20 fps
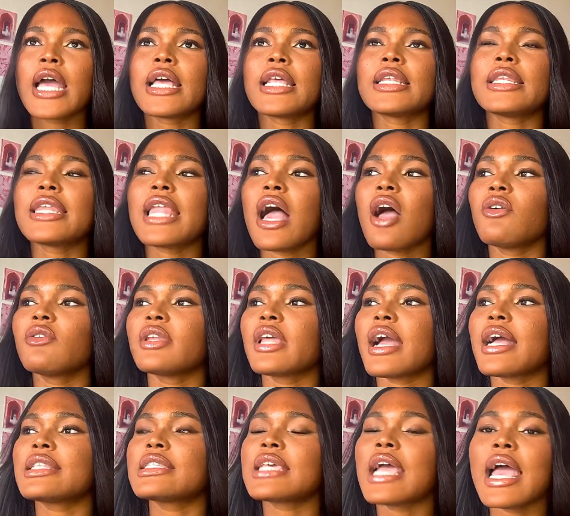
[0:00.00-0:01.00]
Now, there
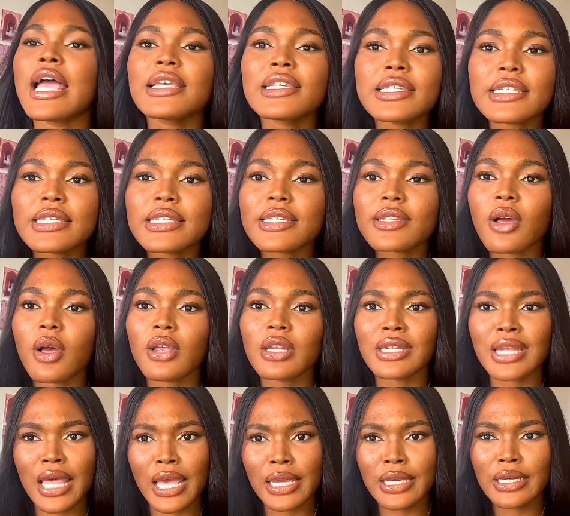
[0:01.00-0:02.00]
are tests
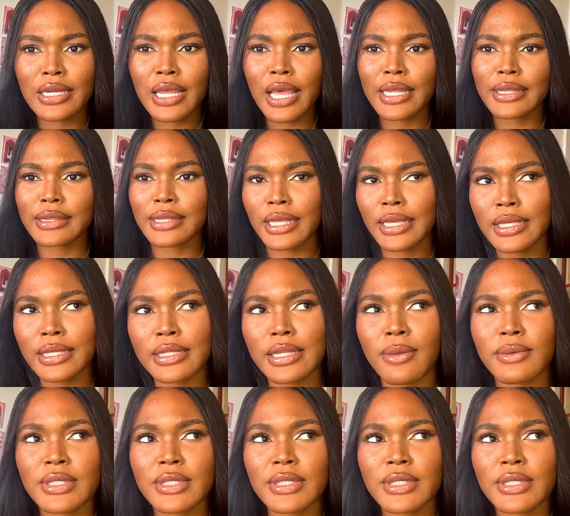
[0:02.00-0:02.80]
online. I think there